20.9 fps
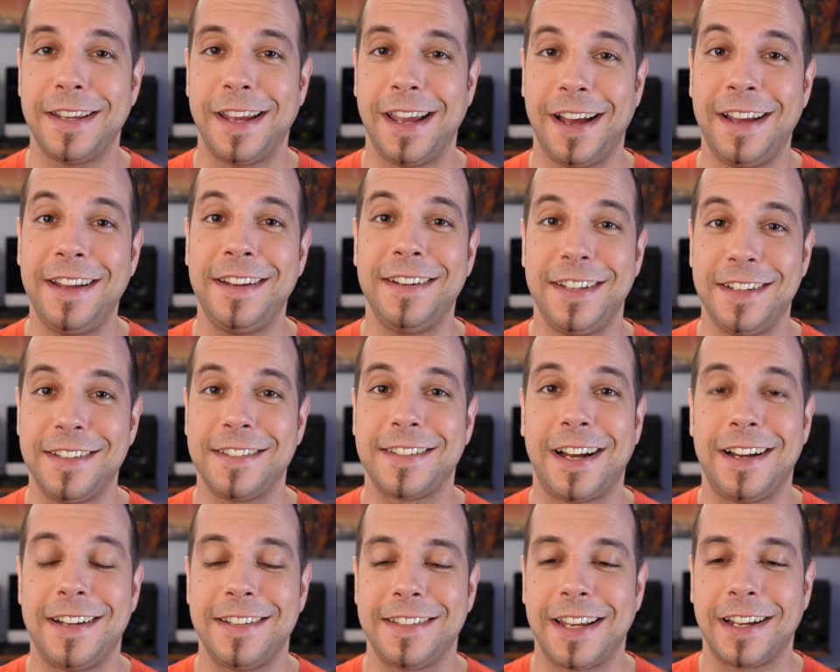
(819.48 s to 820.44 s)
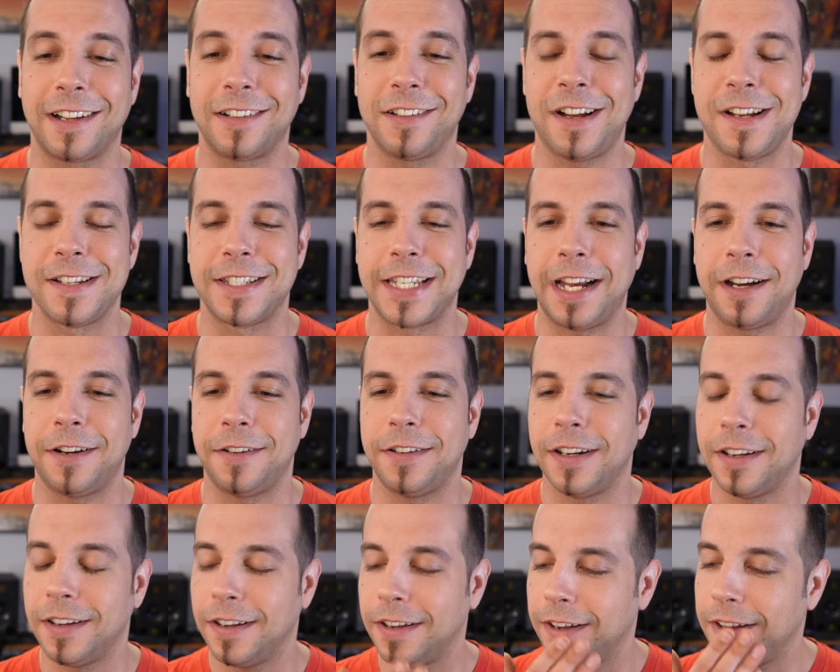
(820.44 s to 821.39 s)
and his eyes at Claws Out,
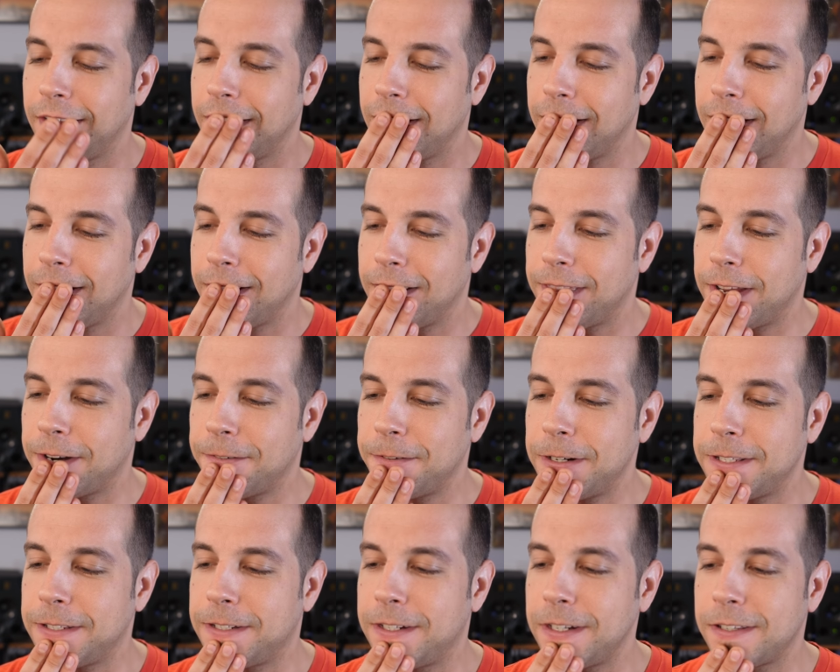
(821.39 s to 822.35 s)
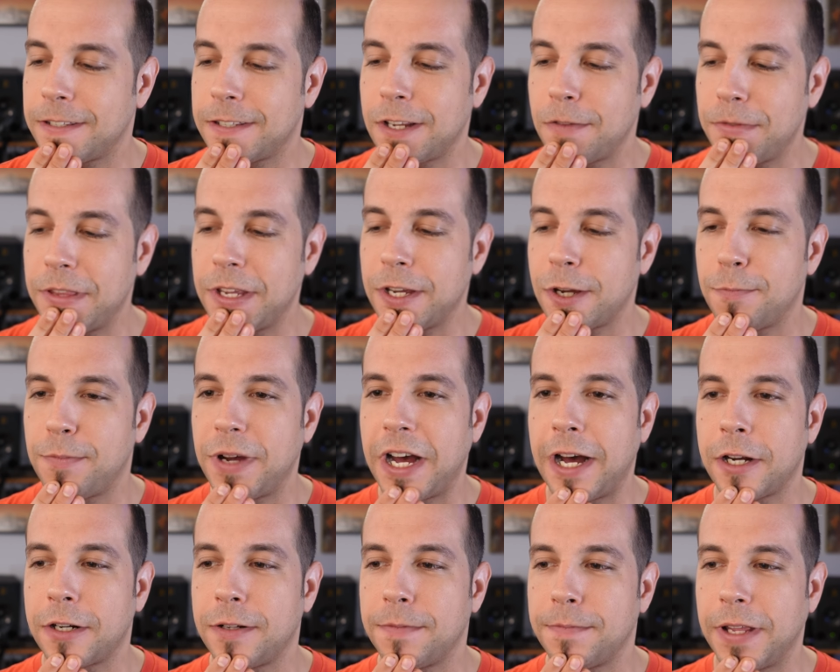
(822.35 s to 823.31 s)
there was just something
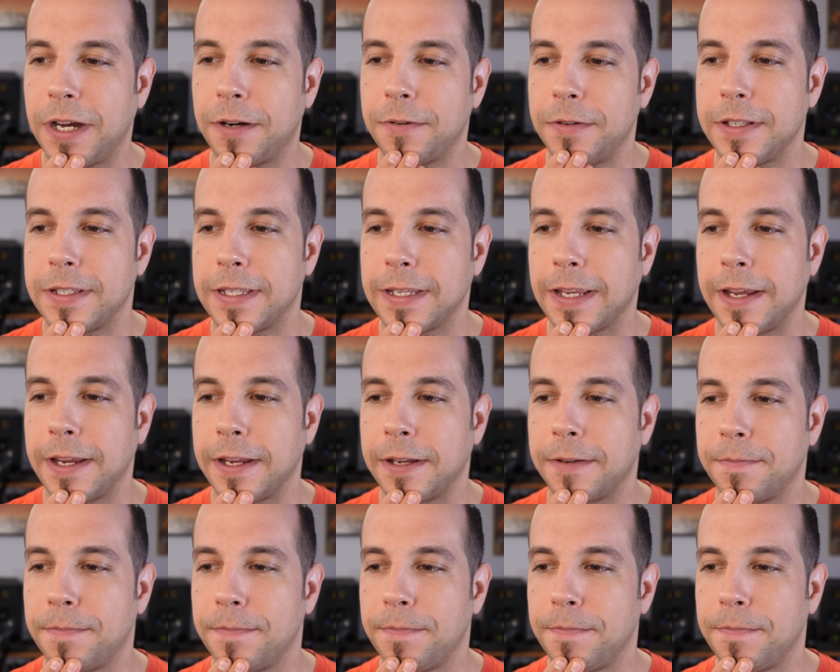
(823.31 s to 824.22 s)
about him that was like